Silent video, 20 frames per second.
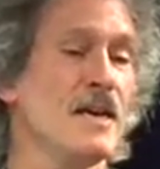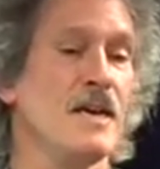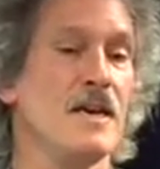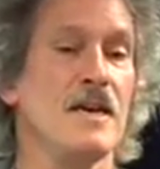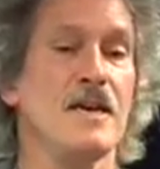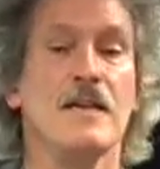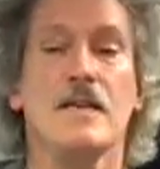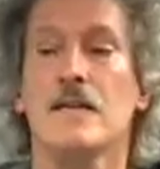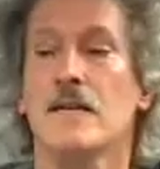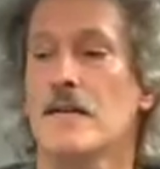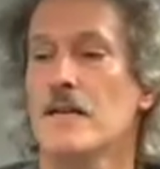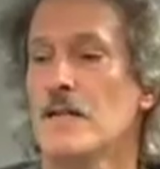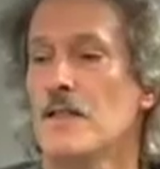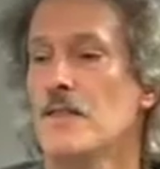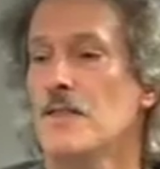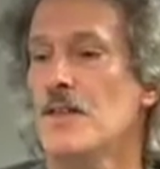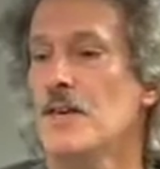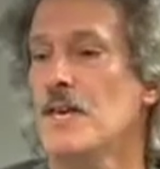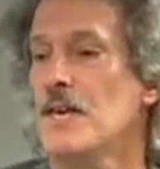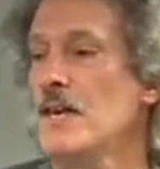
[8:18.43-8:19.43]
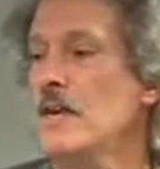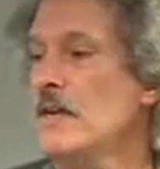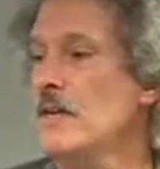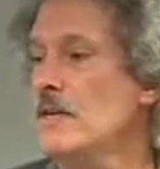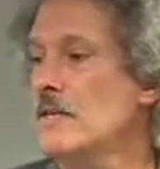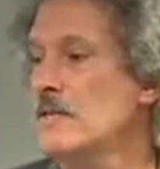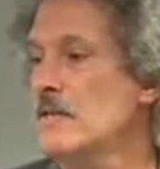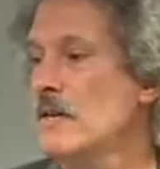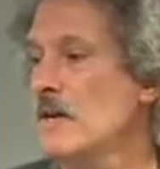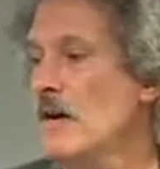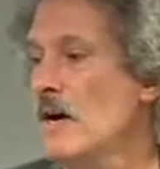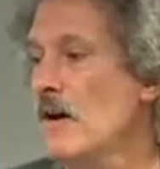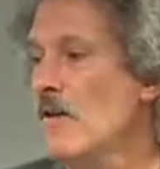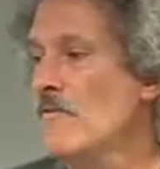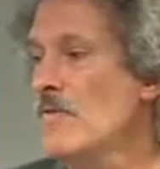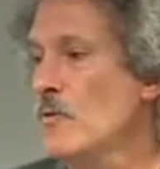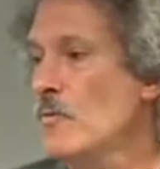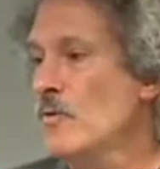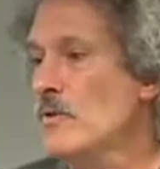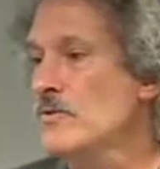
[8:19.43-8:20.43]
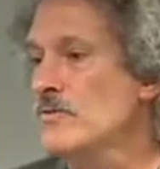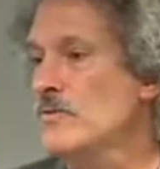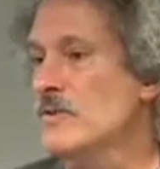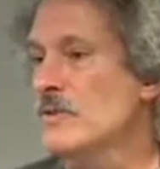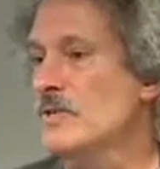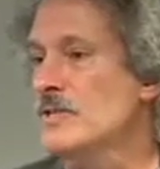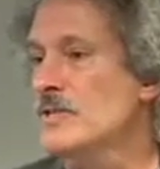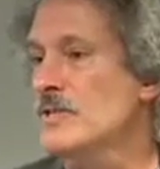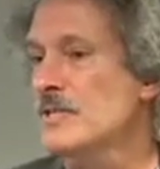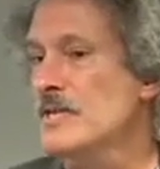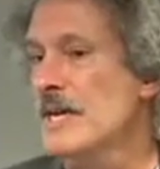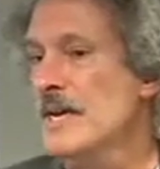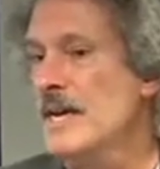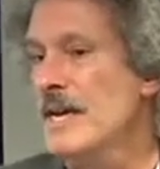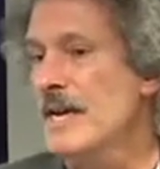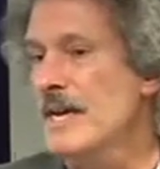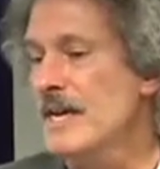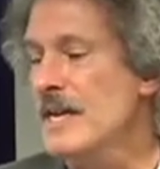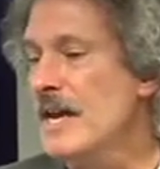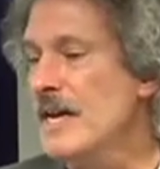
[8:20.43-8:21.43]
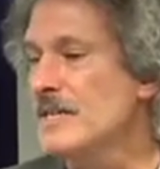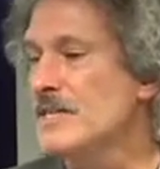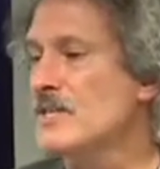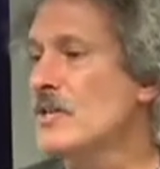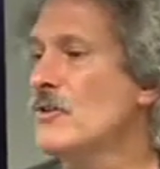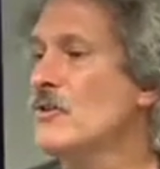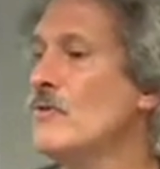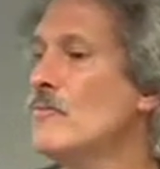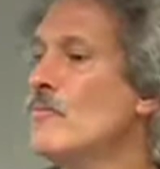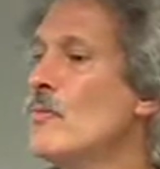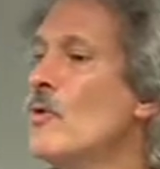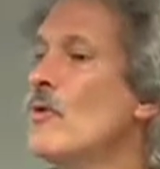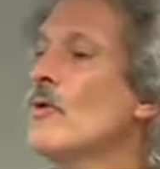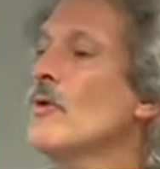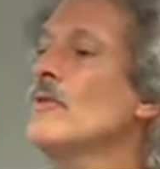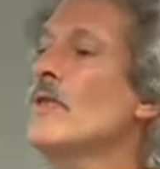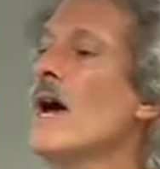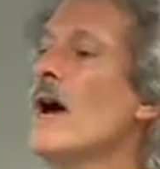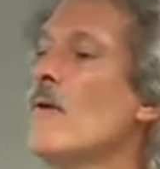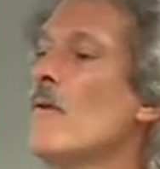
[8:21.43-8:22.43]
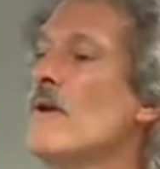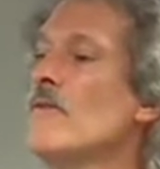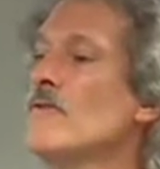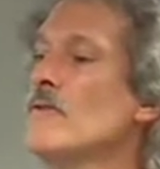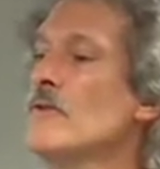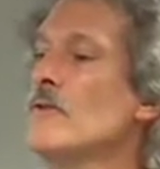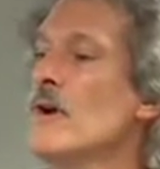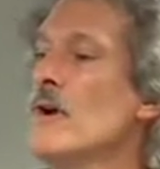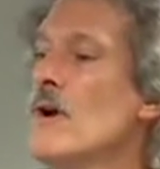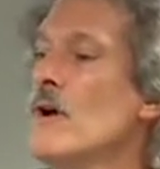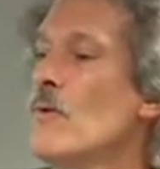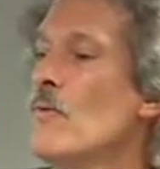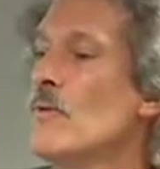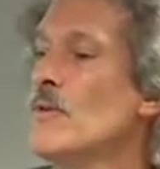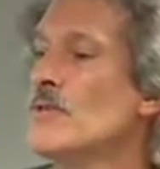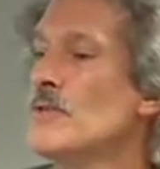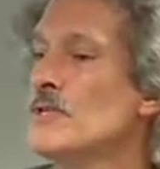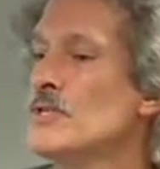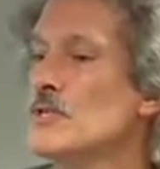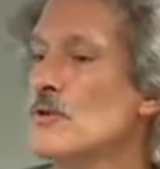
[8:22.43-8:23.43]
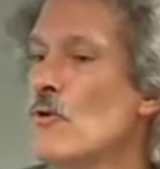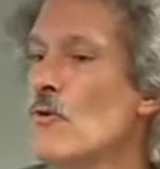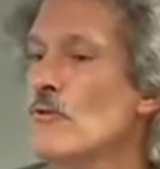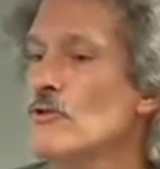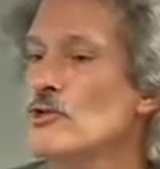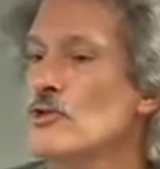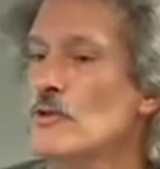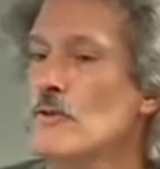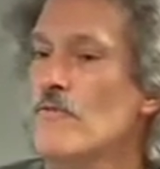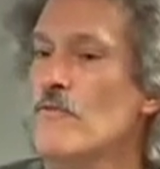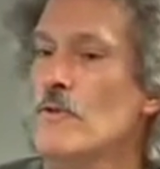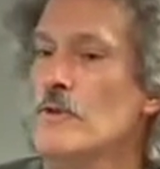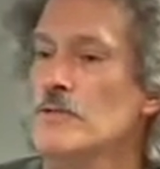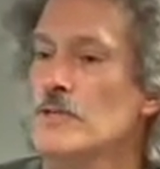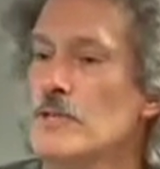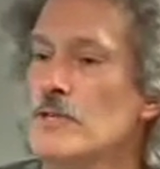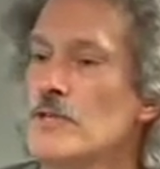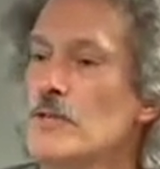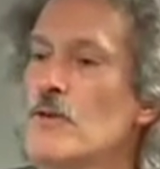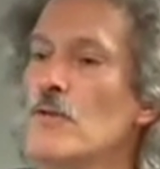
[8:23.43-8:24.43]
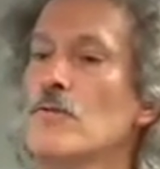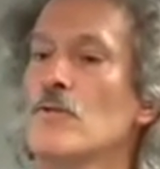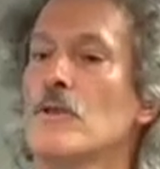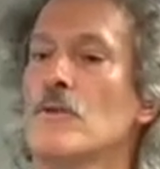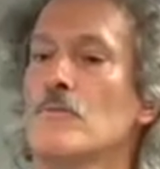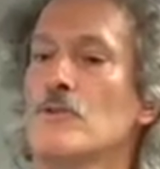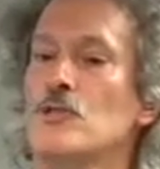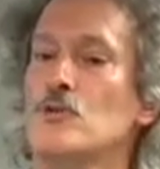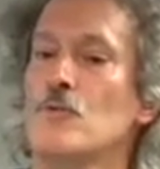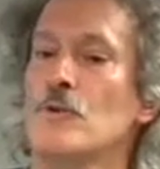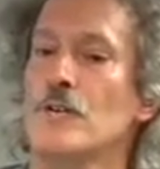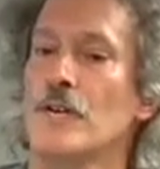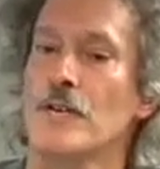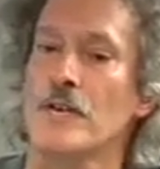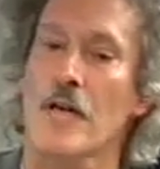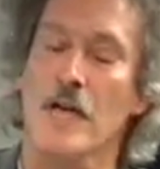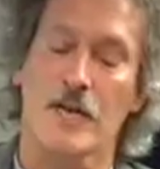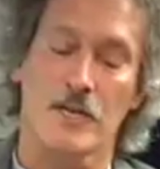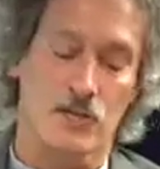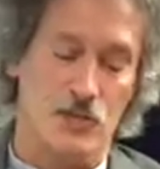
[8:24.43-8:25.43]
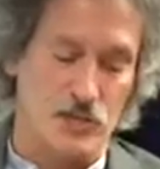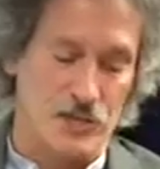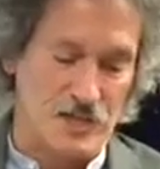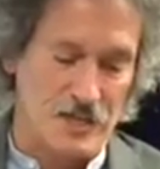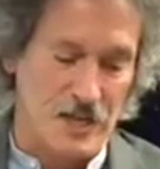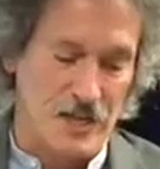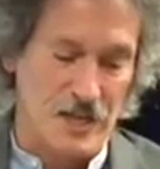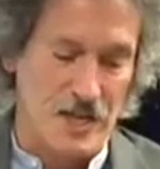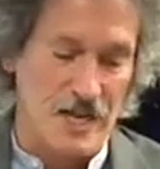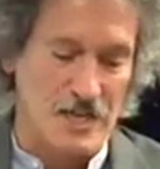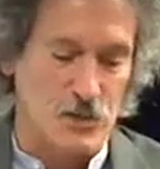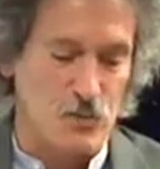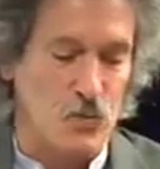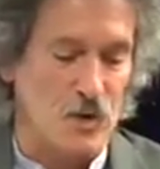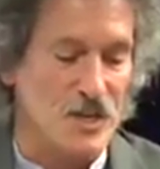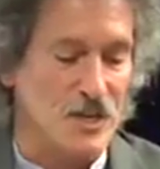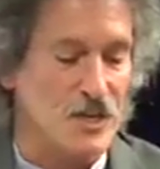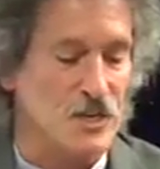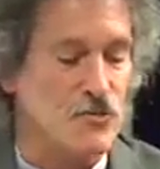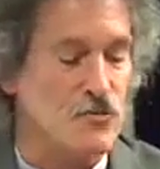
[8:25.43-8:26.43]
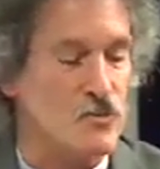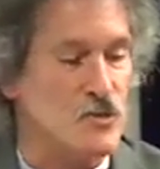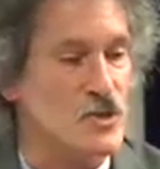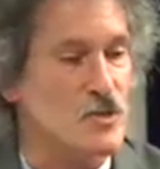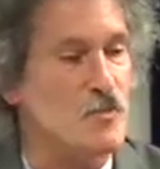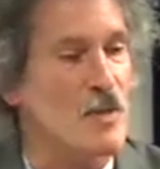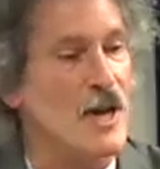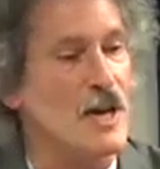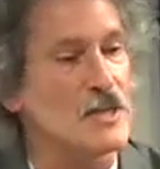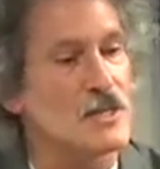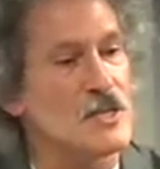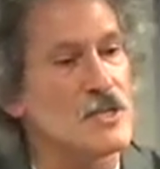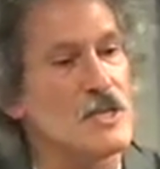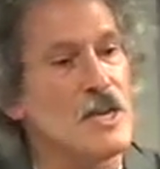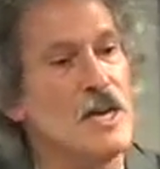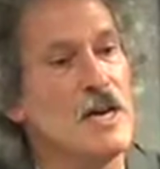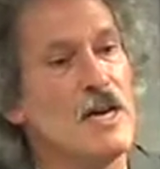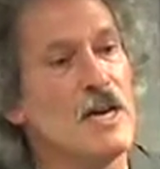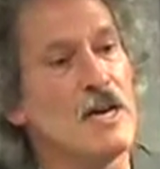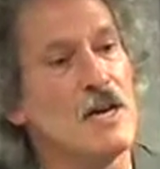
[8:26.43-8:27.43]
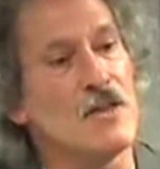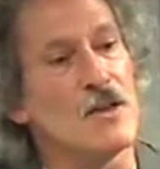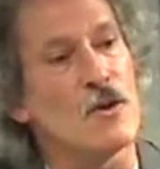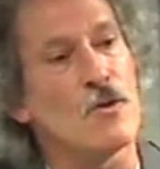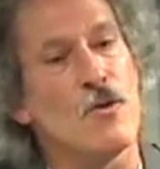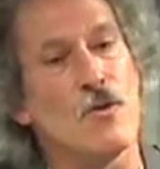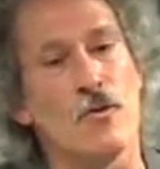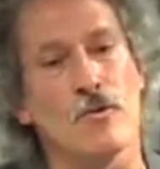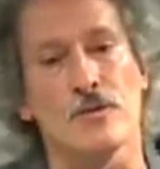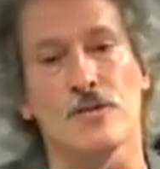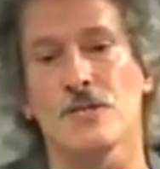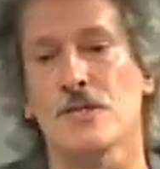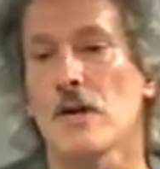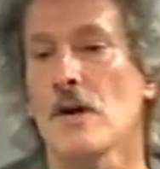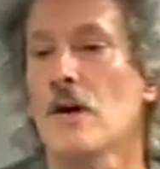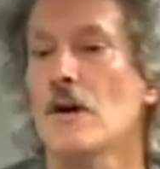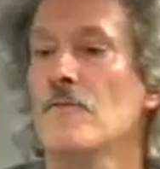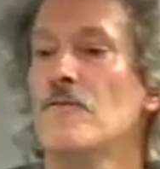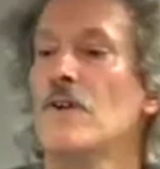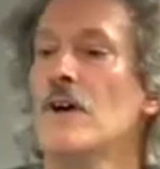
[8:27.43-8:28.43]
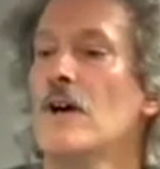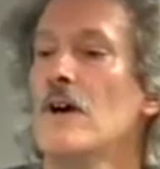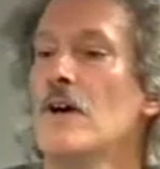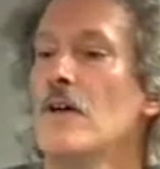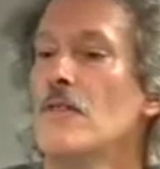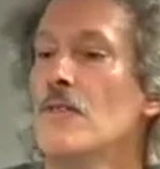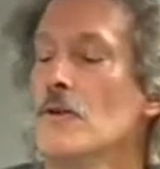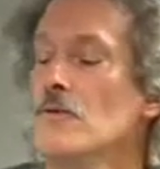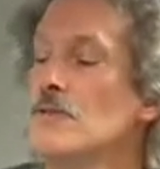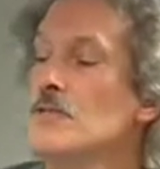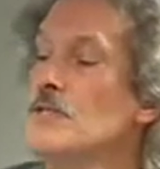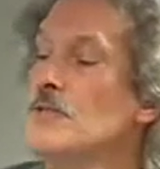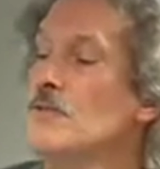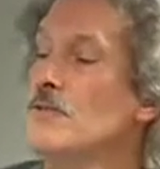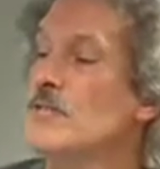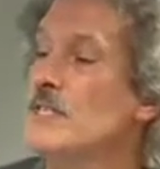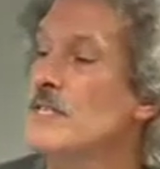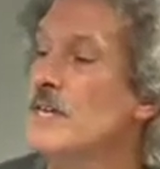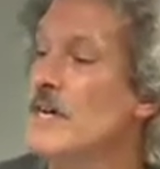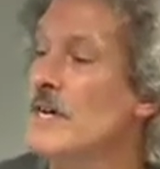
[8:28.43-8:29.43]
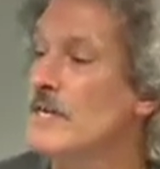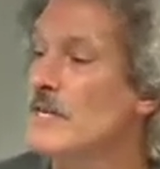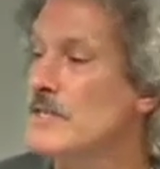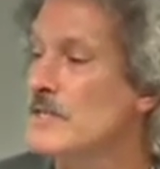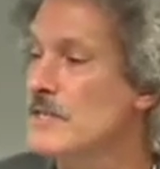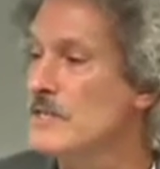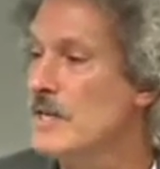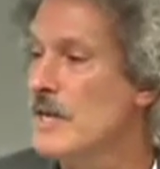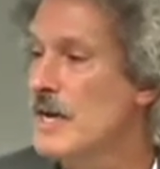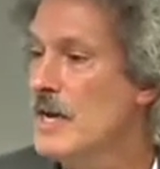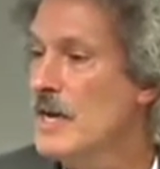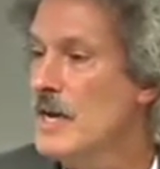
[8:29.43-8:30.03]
in the heat of the wilderness. It has to do more, however, with the scorching of one's soul in which one engages as one introspects in the course of those 30 days.